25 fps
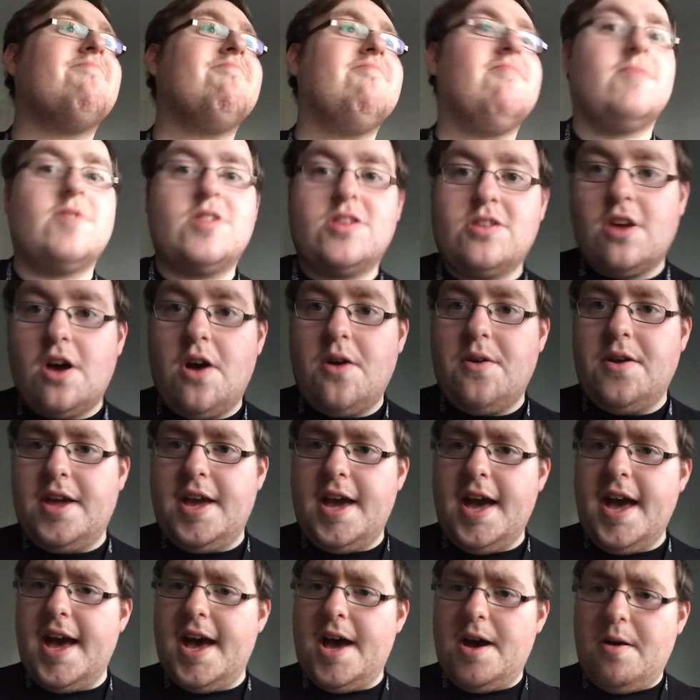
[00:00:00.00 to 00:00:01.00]
So
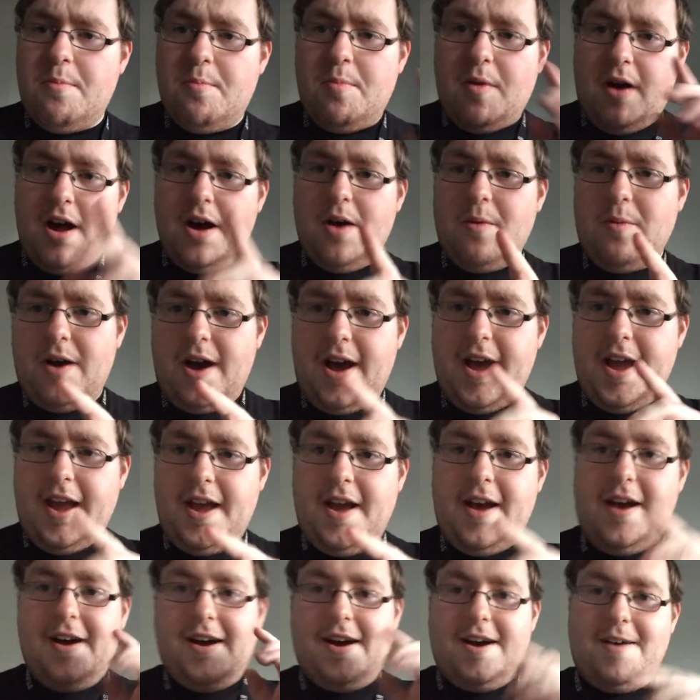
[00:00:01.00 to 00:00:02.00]
yeah, by the way,
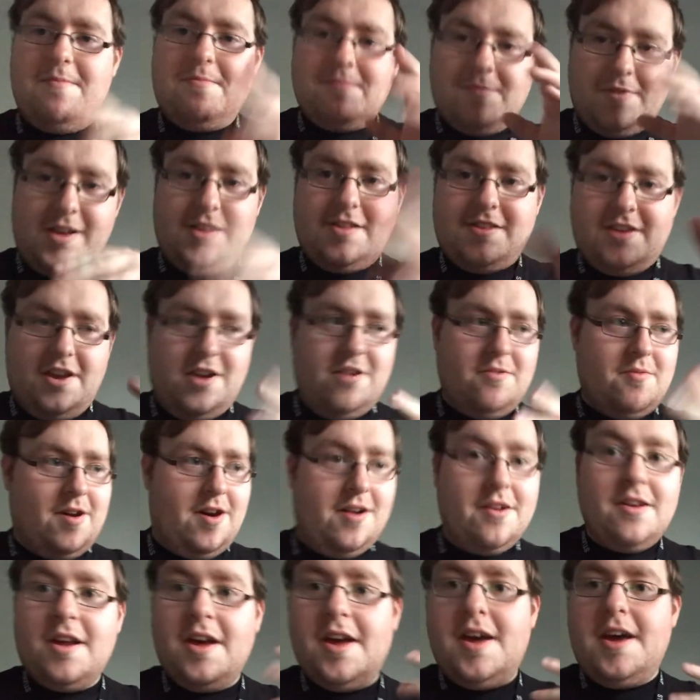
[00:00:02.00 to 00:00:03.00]
continue
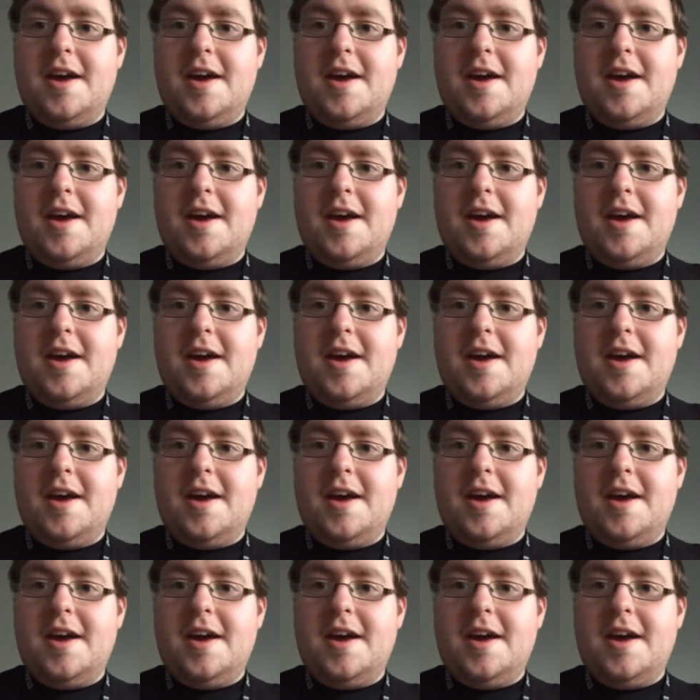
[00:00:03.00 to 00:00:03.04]
on.